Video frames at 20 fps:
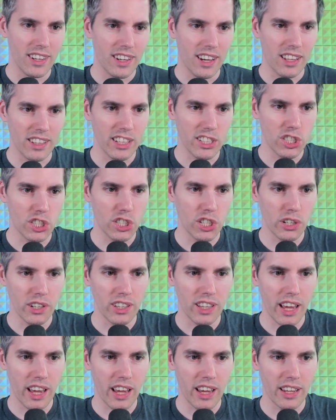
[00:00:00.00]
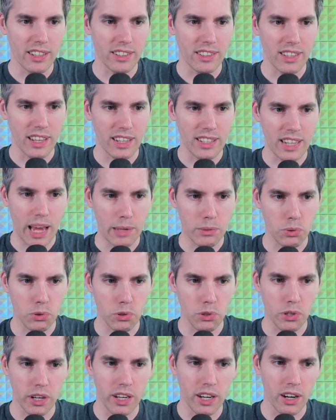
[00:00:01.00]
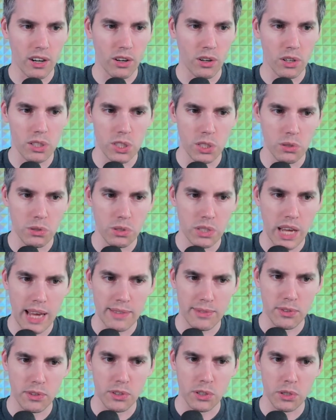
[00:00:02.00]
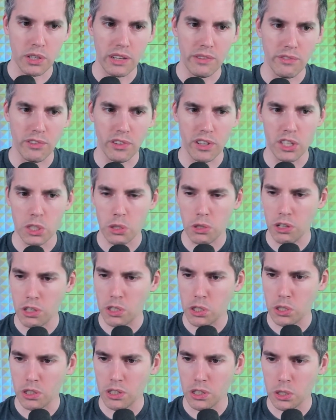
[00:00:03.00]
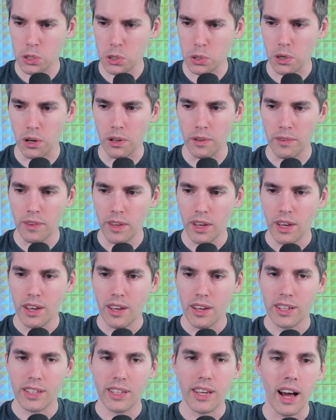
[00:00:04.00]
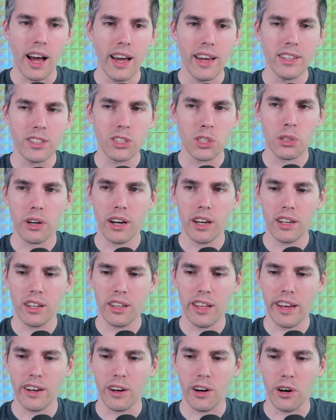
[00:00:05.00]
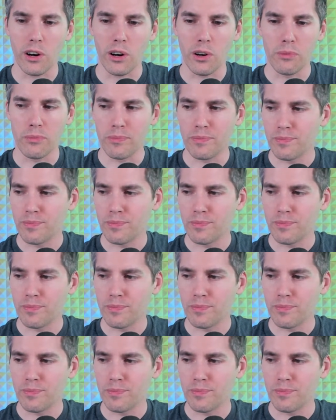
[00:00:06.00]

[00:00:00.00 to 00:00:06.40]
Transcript: A legendary land that taps for a green, and also taps for a green for each creature you control. Guy's Cradle at home.